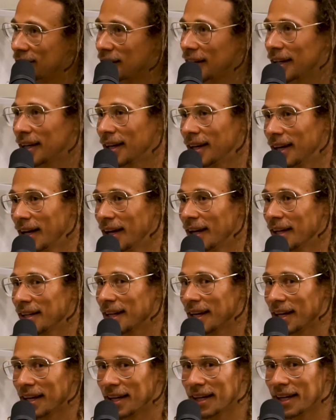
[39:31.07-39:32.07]
Like,
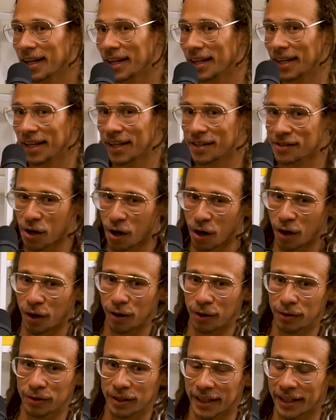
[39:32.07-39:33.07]
that it's
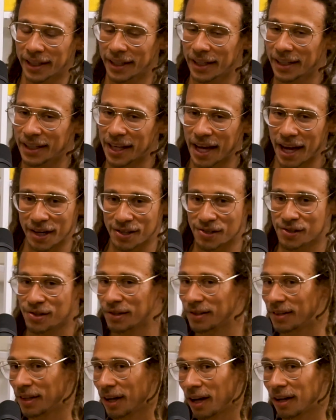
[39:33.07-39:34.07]
all like an
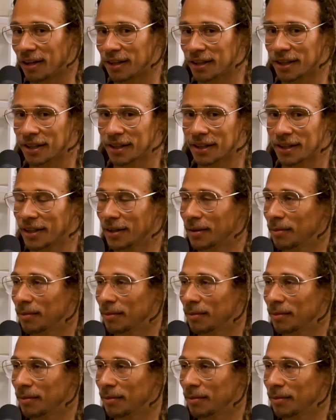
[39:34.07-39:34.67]
extra dollar,